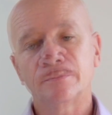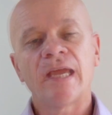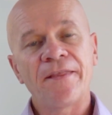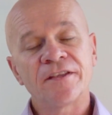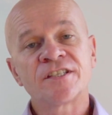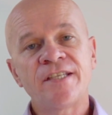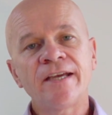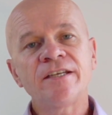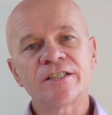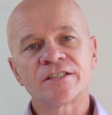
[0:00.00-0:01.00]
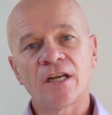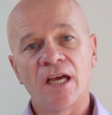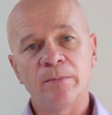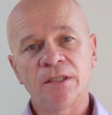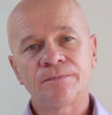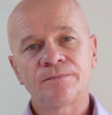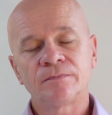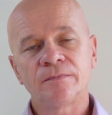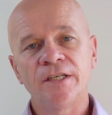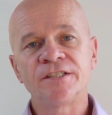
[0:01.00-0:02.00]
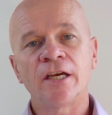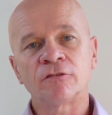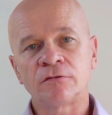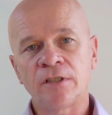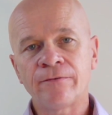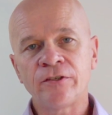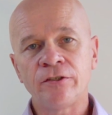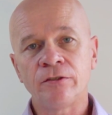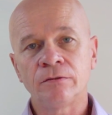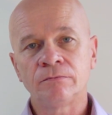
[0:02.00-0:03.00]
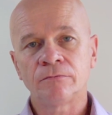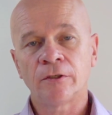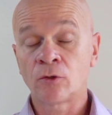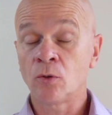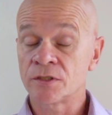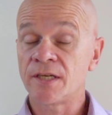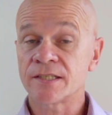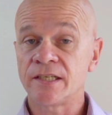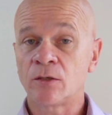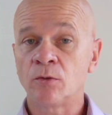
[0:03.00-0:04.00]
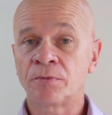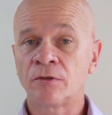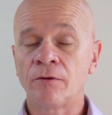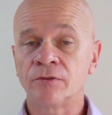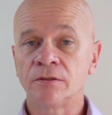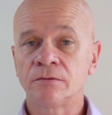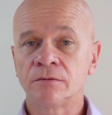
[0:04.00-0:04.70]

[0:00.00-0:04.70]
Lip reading: And the second disclaimer is that revenue, of course, doesn't equal profit,